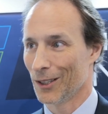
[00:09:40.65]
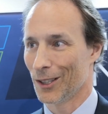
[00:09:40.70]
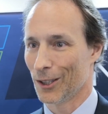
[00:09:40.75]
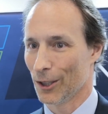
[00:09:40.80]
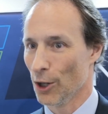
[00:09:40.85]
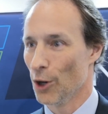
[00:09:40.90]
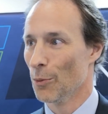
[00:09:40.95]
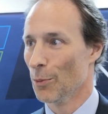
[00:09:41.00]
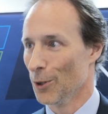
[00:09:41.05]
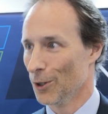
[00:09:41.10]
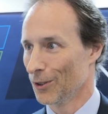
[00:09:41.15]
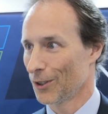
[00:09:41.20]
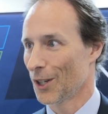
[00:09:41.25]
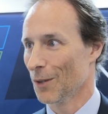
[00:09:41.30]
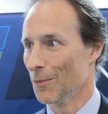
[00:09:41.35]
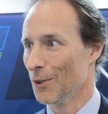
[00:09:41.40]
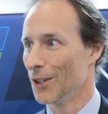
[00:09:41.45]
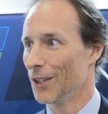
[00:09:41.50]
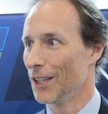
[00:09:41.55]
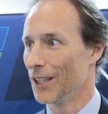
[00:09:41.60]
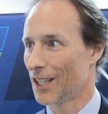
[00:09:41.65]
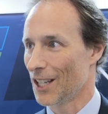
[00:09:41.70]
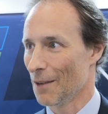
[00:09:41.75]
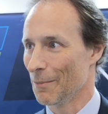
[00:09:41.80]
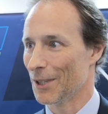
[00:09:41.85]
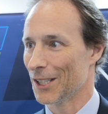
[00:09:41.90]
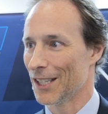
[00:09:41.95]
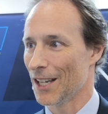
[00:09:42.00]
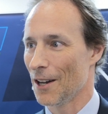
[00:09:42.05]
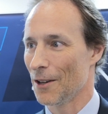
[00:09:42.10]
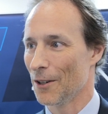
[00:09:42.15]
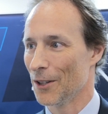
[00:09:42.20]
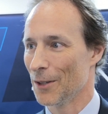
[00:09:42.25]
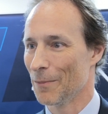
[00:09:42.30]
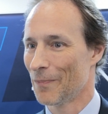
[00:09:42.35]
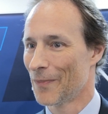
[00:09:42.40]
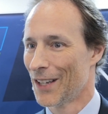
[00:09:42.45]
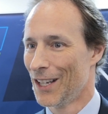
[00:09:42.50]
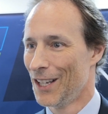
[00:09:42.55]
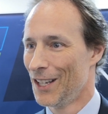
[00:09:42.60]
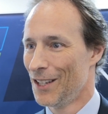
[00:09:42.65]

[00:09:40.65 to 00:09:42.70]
global community coming down on them.